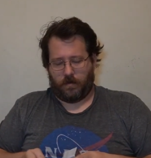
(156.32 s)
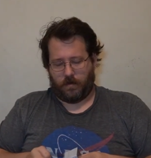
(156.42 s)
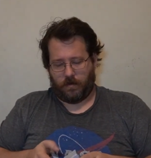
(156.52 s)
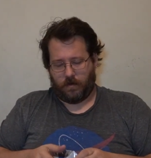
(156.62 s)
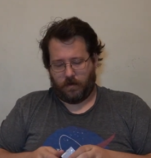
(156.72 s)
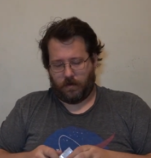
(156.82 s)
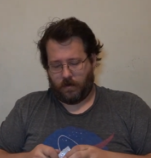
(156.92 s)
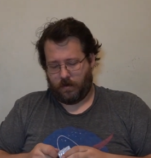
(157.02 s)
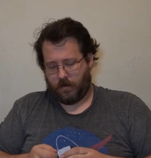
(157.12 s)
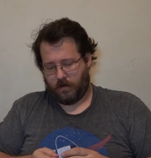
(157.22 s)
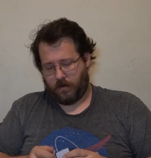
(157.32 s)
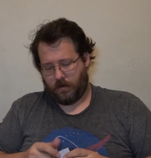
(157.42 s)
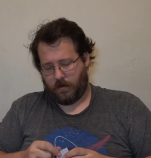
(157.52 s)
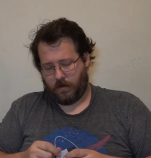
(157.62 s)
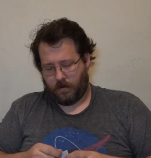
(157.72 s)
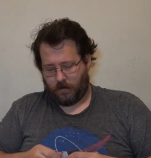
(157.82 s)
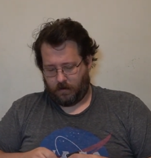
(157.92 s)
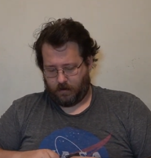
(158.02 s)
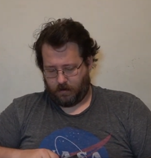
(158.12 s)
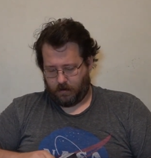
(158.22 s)

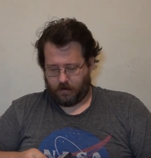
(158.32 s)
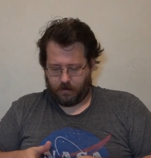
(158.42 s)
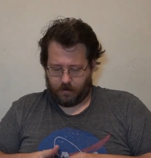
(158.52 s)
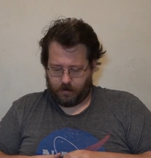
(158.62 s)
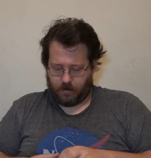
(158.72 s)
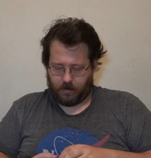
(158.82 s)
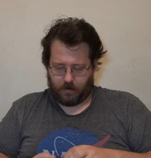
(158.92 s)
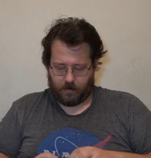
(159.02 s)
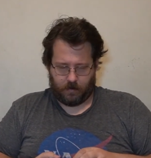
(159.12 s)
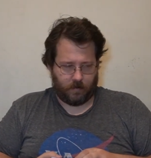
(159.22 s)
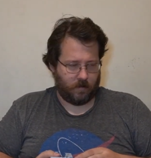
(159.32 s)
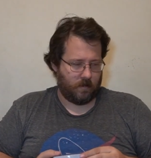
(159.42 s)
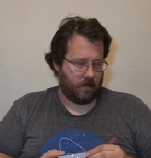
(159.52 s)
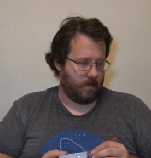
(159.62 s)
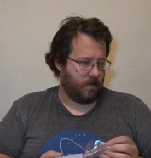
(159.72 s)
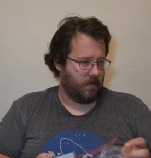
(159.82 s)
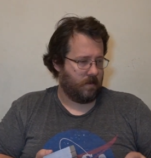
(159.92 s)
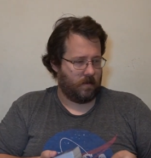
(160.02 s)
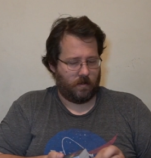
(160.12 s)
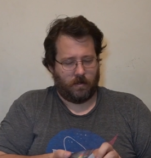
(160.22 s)

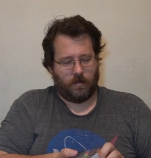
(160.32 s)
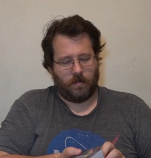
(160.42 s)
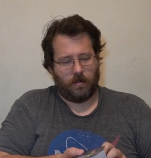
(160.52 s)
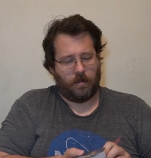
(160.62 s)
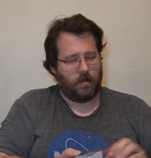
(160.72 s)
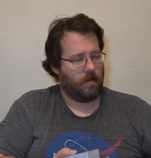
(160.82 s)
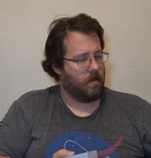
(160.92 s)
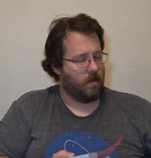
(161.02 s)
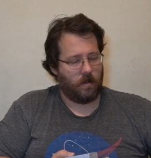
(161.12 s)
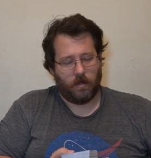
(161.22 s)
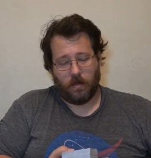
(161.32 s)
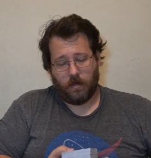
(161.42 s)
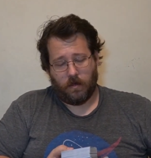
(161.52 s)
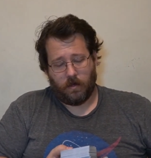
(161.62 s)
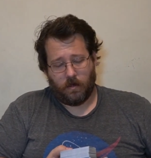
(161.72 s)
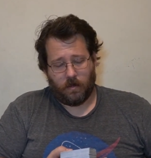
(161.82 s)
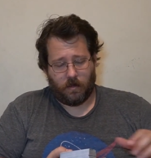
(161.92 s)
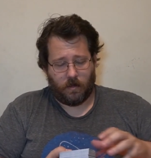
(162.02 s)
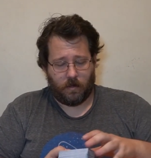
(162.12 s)
[no speech]